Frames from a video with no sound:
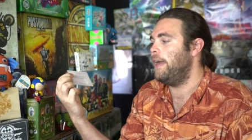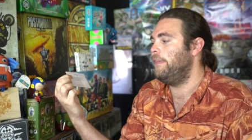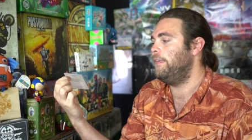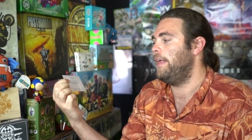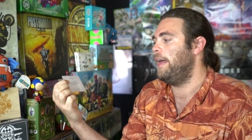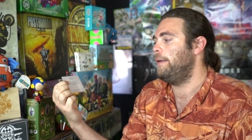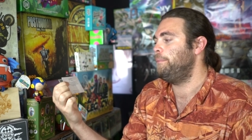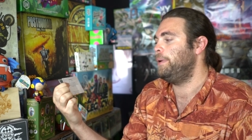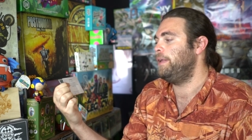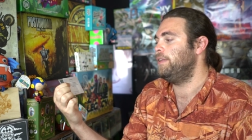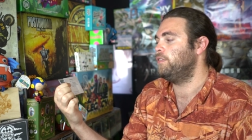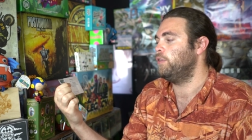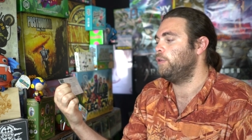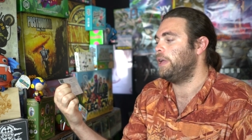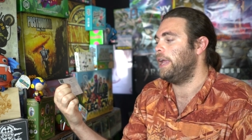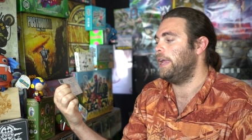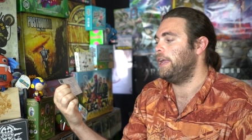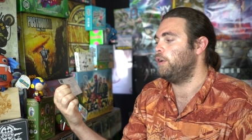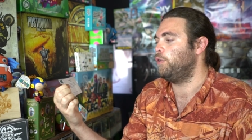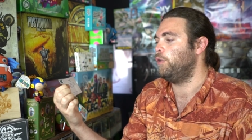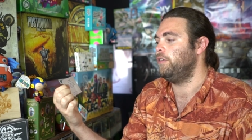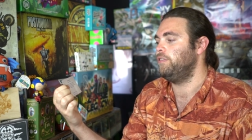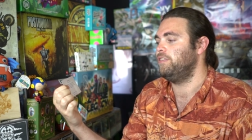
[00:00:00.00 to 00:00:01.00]
And that means, okay,
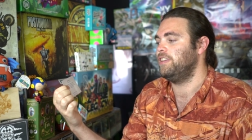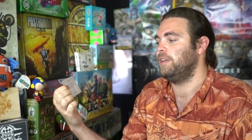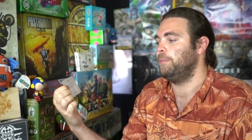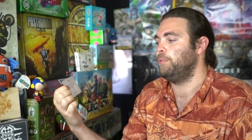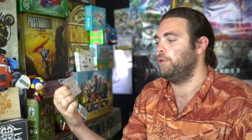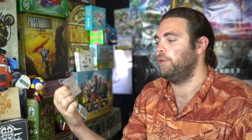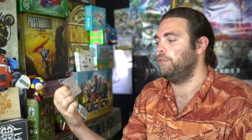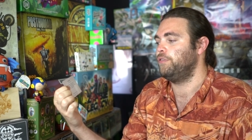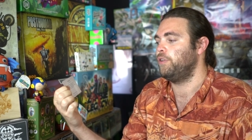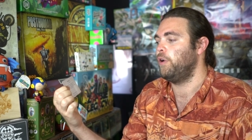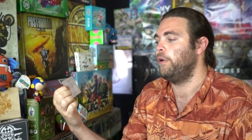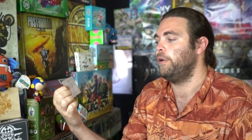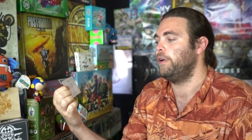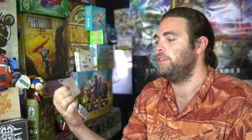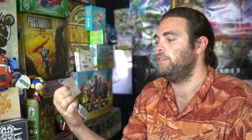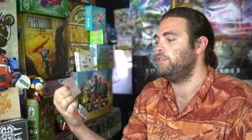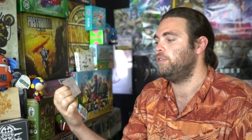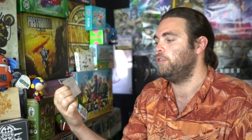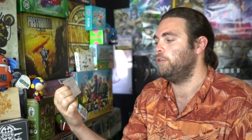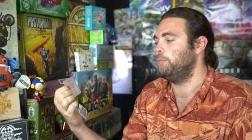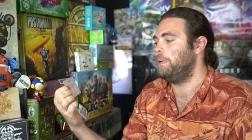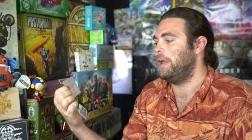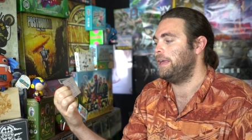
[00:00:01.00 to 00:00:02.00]
increase the number of
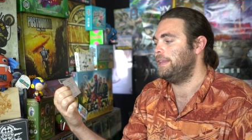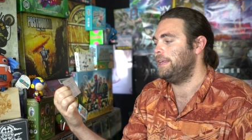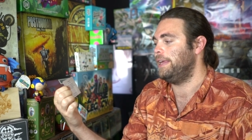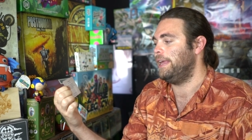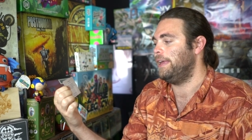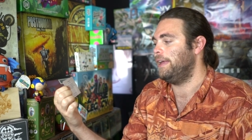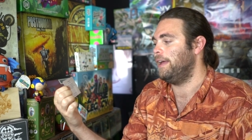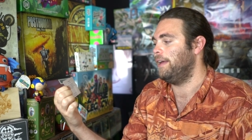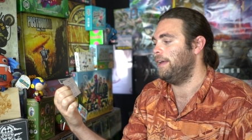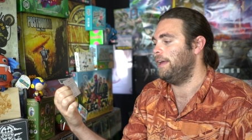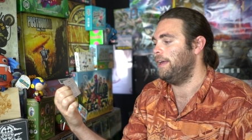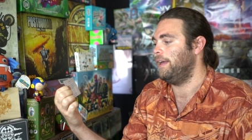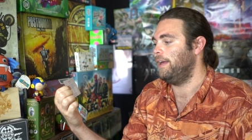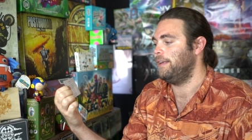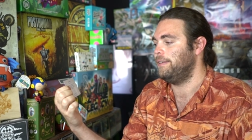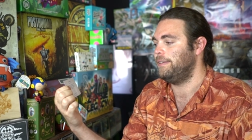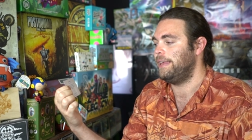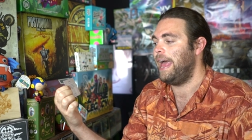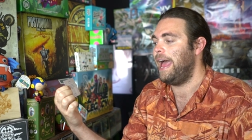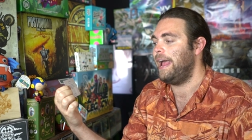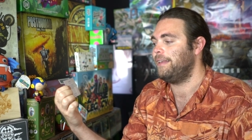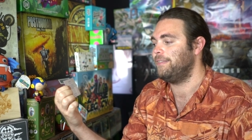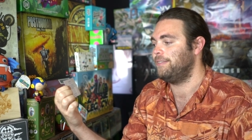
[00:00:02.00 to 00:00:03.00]
targets your melee uh,
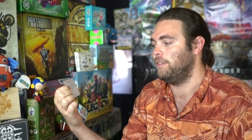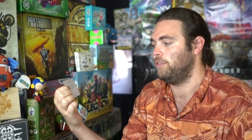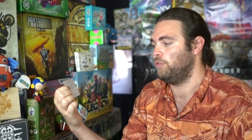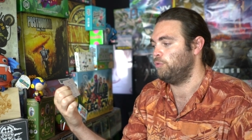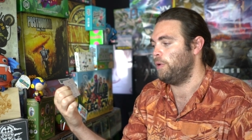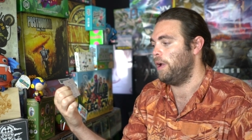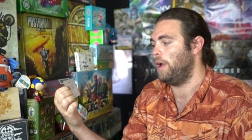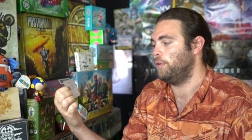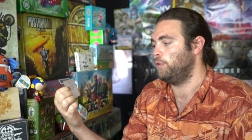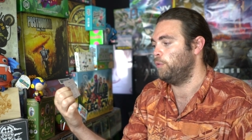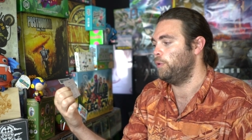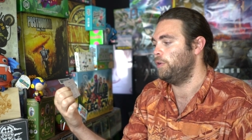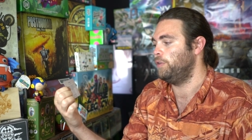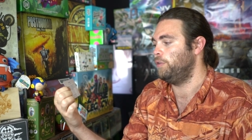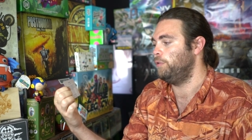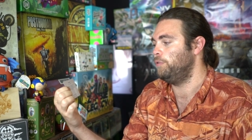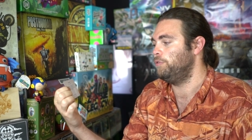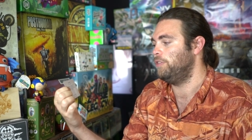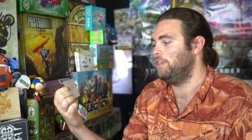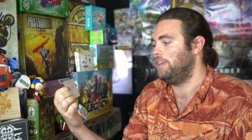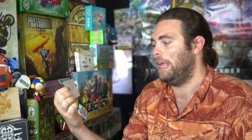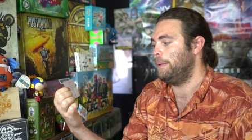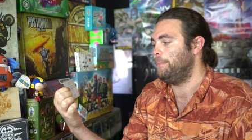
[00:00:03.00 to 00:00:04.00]
attacks this round or
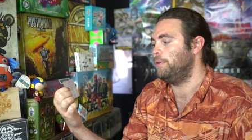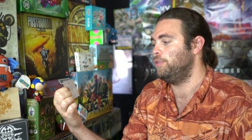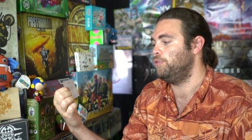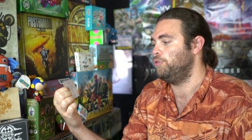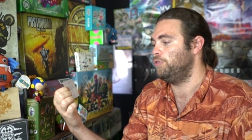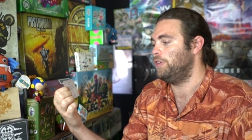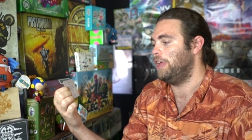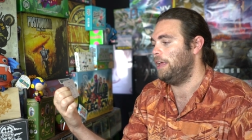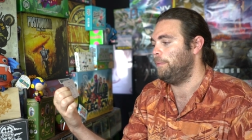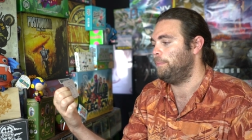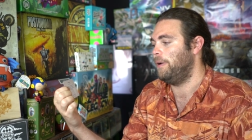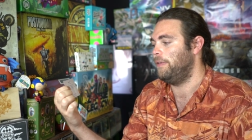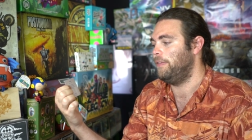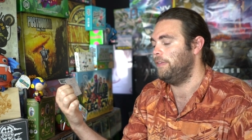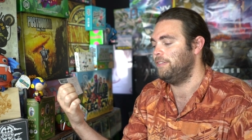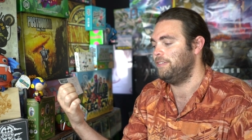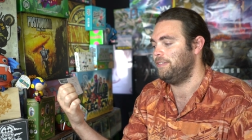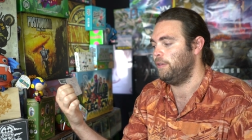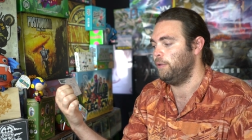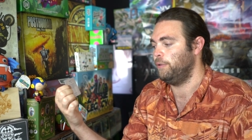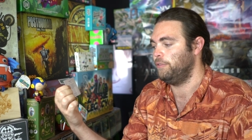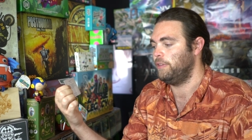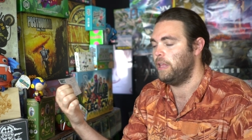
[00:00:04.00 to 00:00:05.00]
reduce the damage you take by this
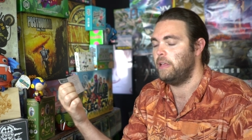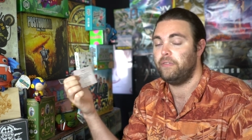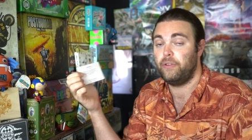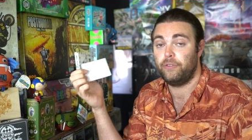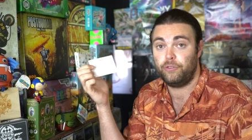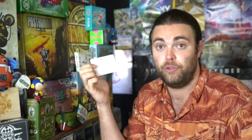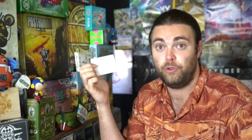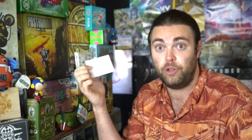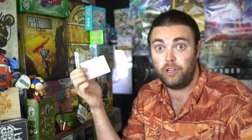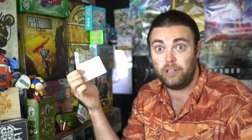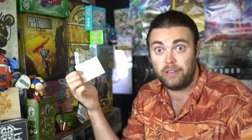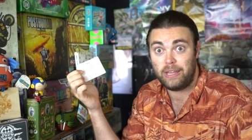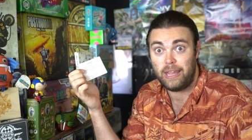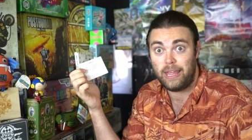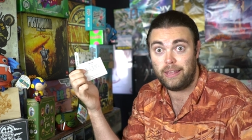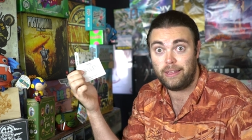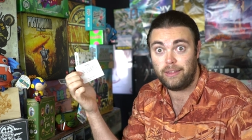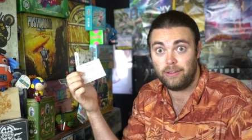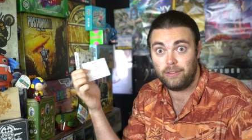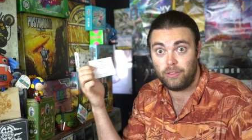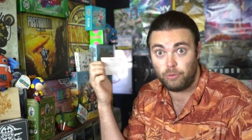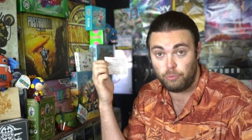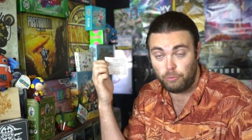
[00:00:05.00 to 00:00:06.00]
skill's level. So you can
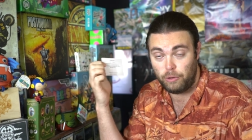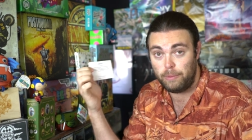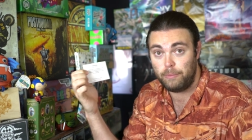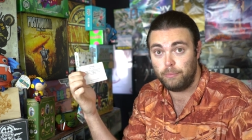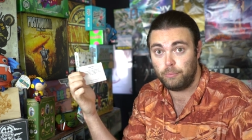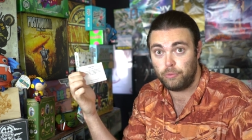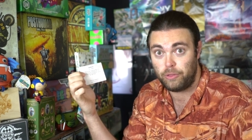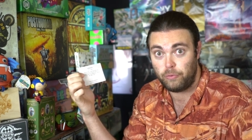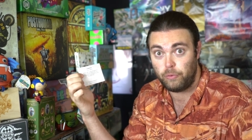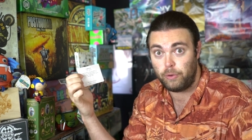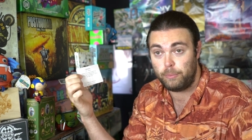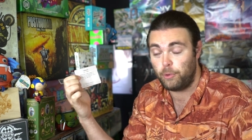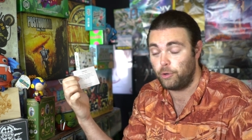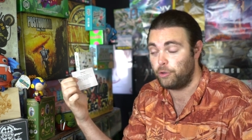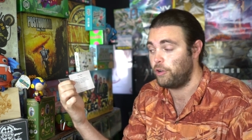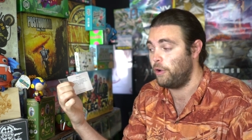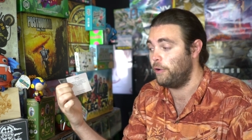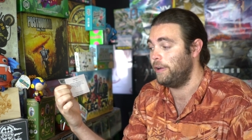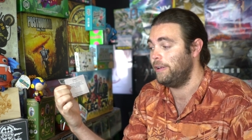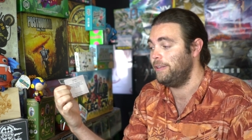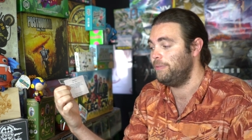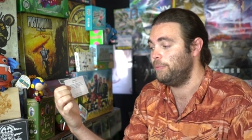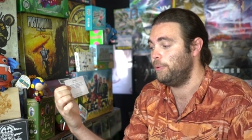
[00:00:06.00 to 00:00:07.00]
take three, three more
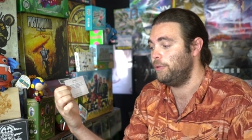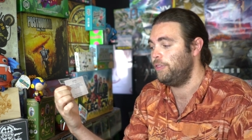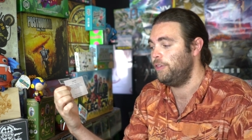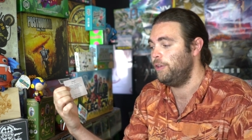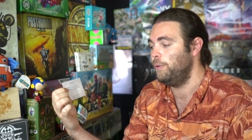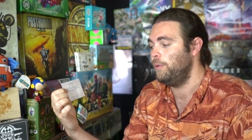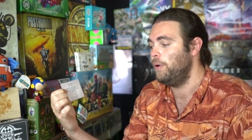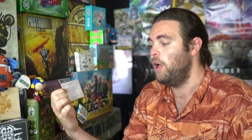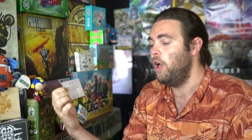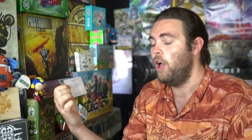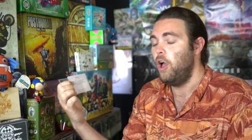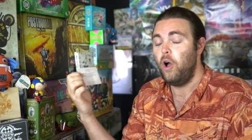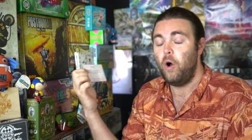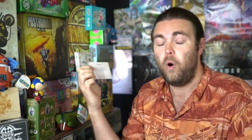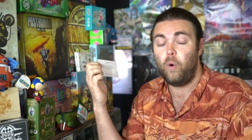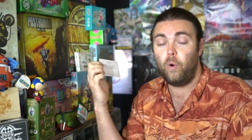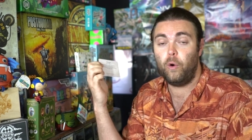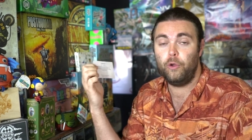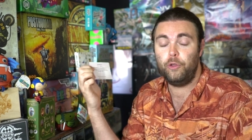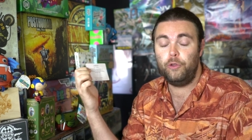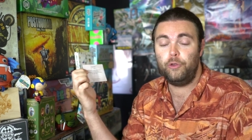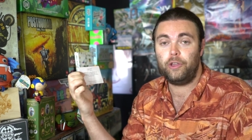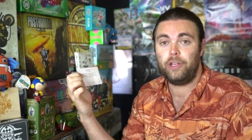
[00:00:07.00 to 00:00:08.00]
targets with you,
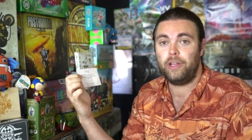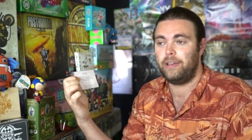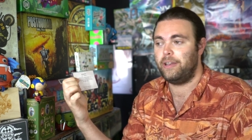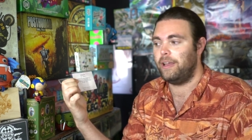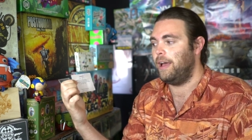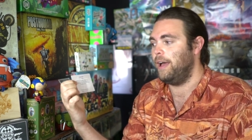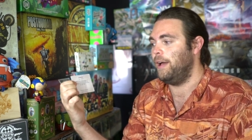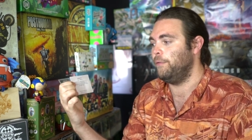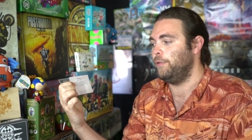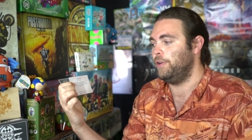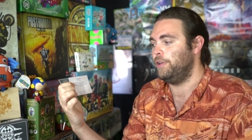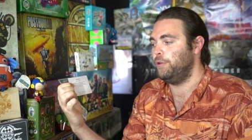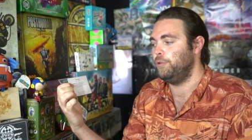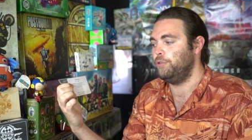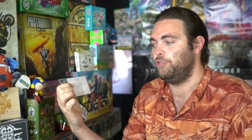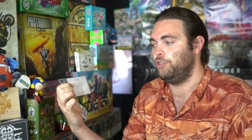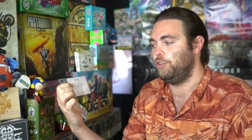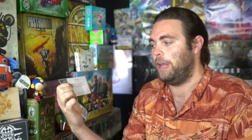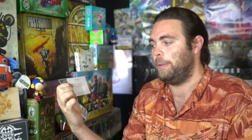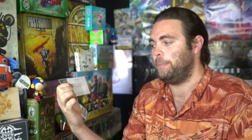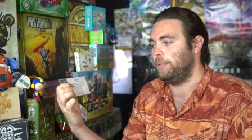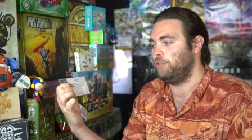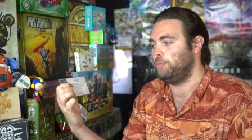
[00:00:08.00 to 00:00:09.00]
or you can uh, reduce
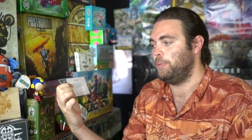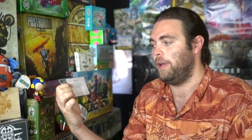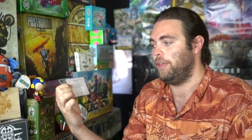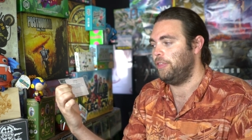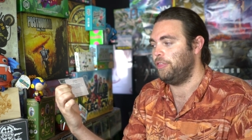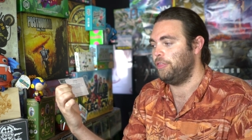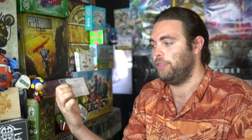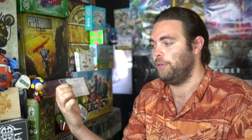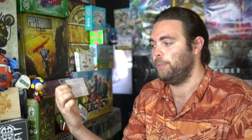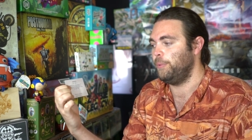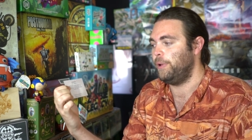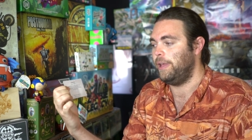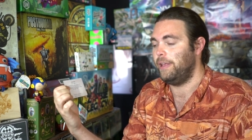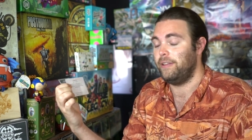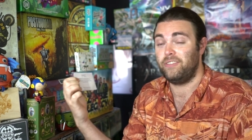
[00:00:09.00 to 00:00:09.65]
your damage by three.